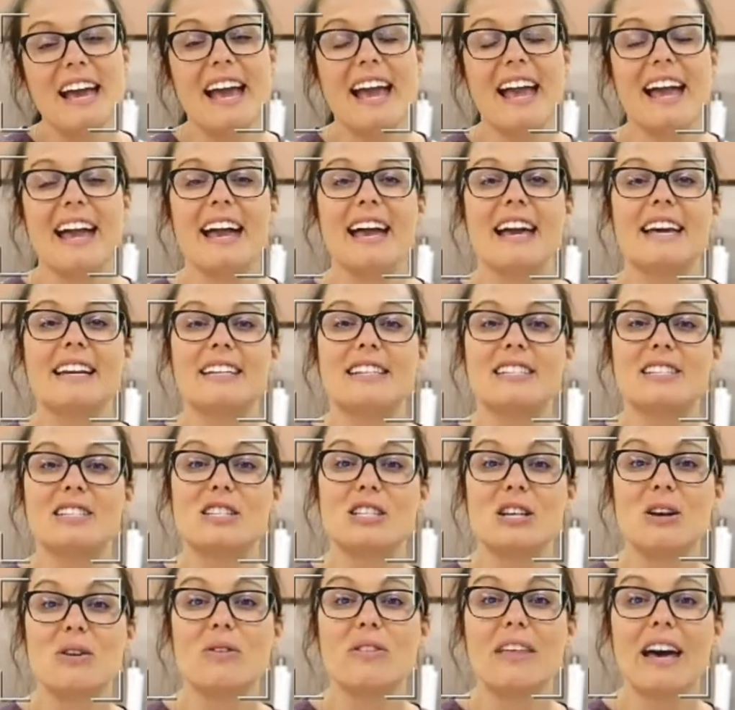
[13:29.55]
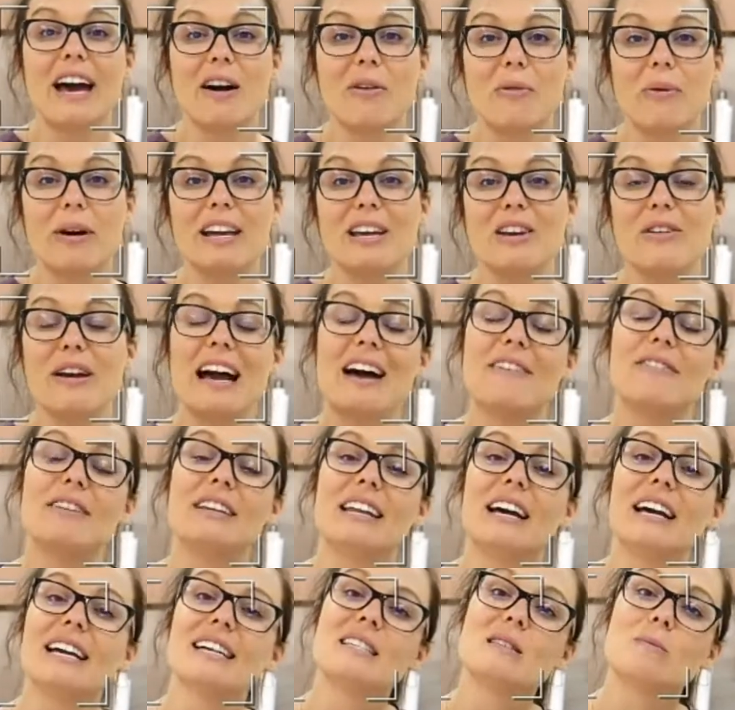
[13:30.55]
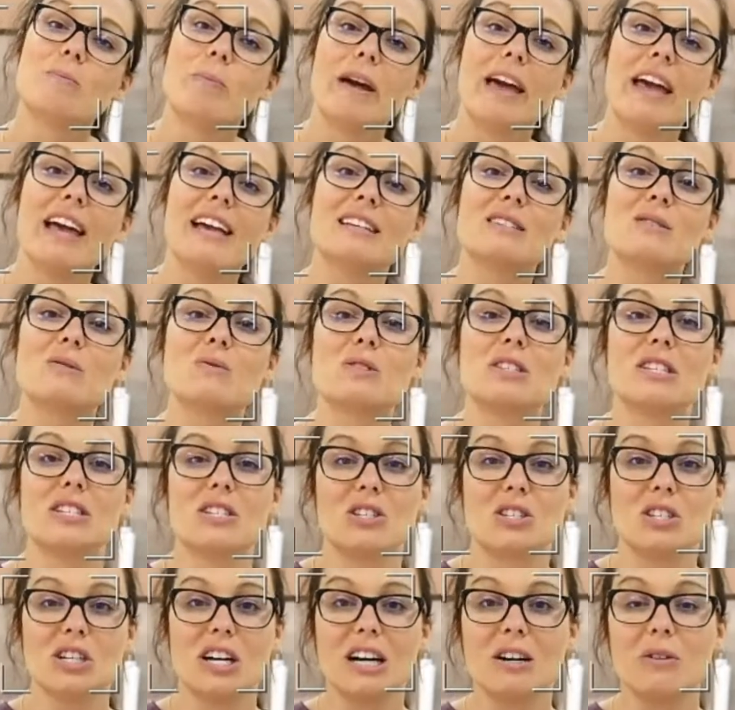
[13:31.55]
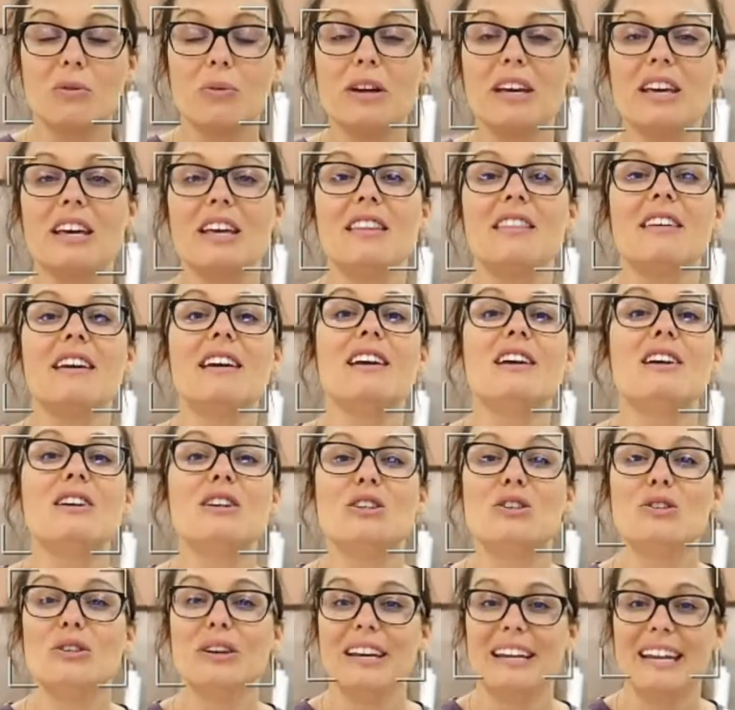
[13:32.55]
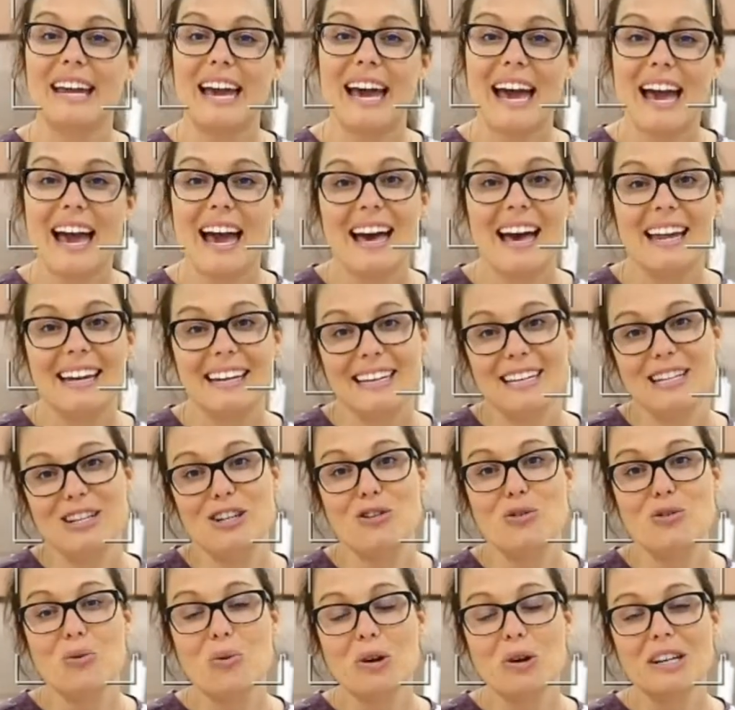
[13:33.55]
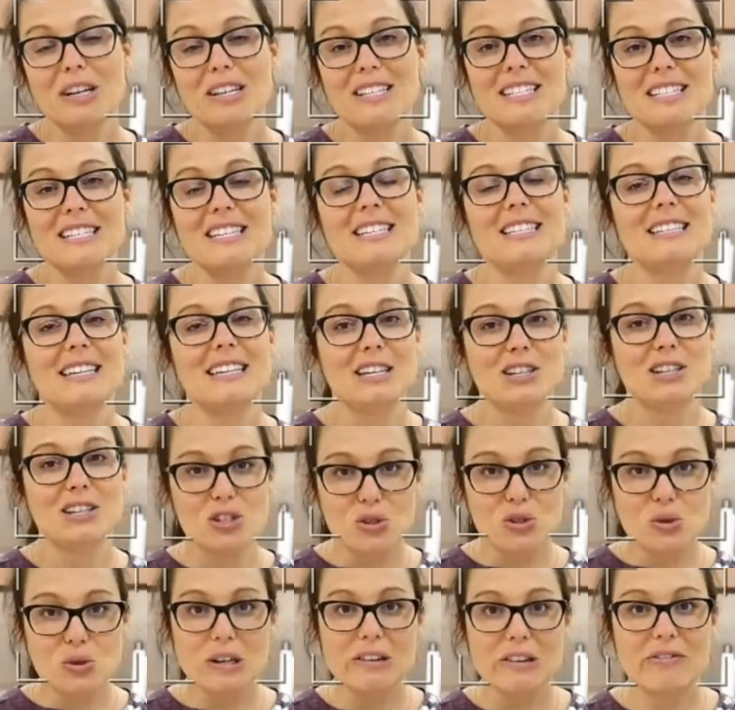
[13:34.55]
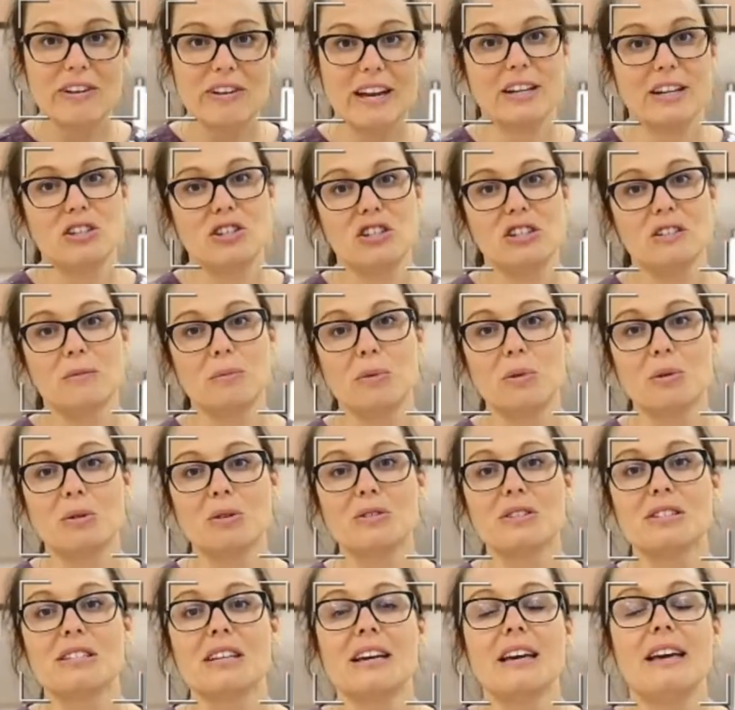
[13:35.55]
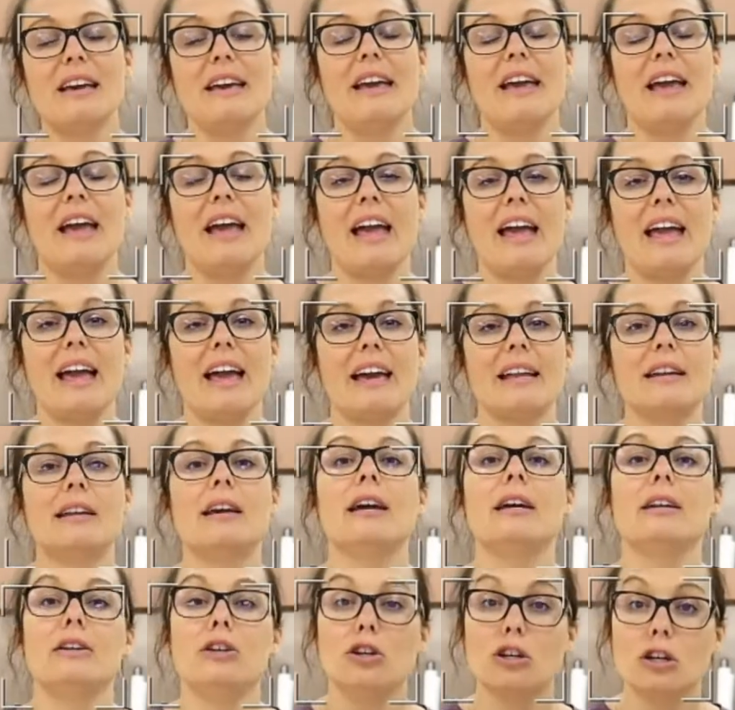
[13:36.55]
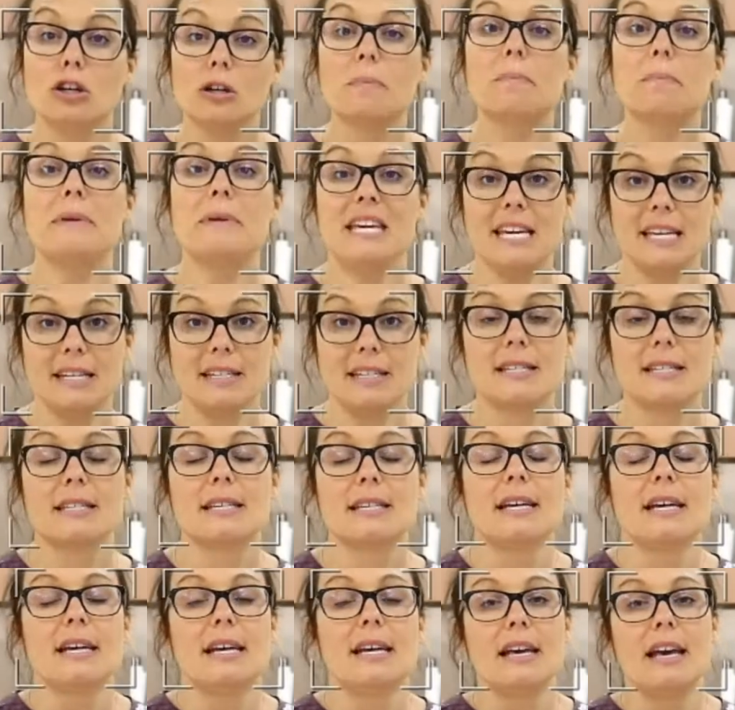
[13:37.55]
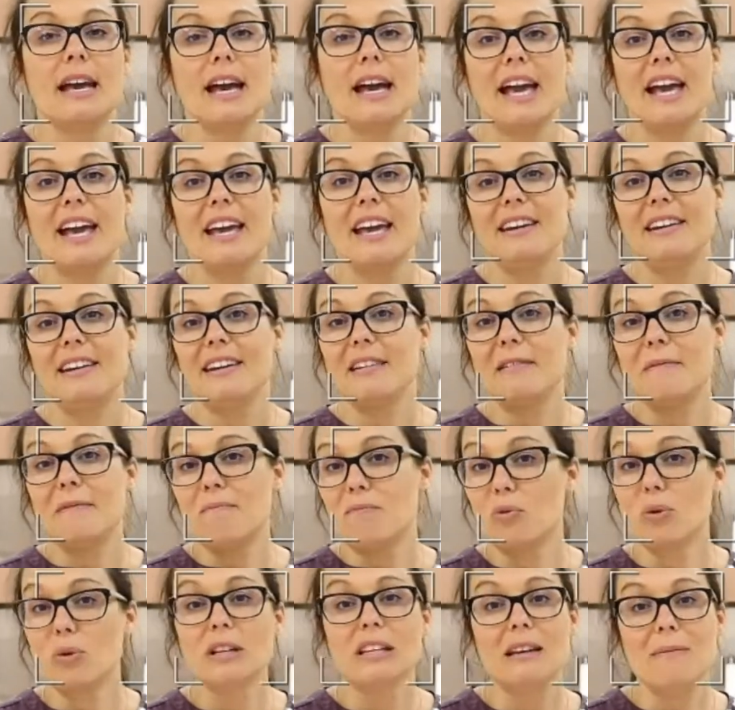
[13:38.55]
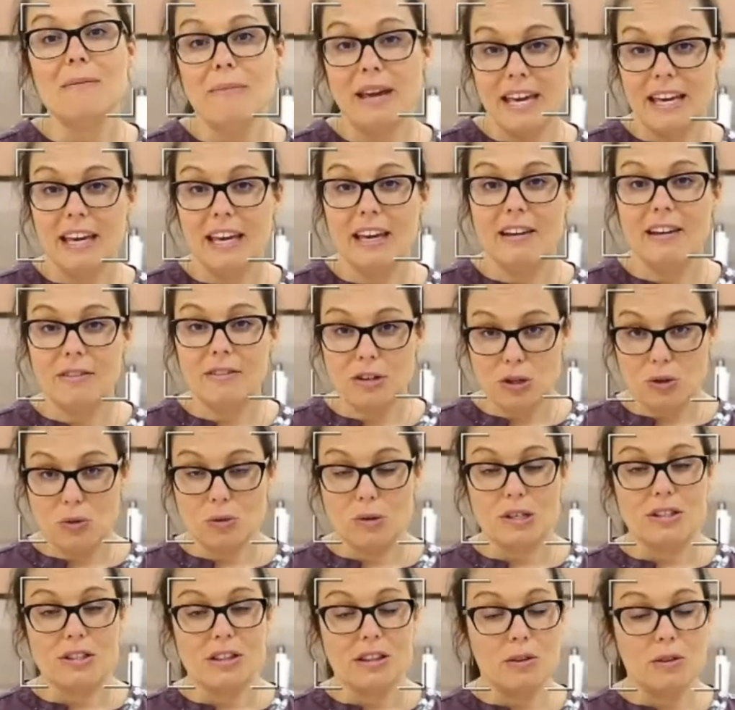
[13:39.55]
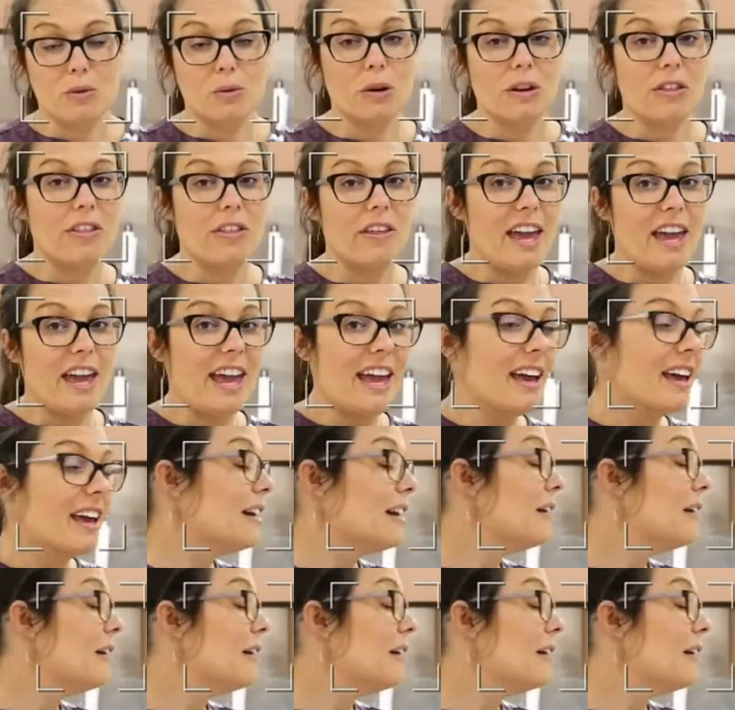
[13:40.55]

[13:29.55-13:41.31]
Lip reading: And so that way you have a nice base to start with. You can add in your seasonings, your vegetables, and your meats, and really make it your thing.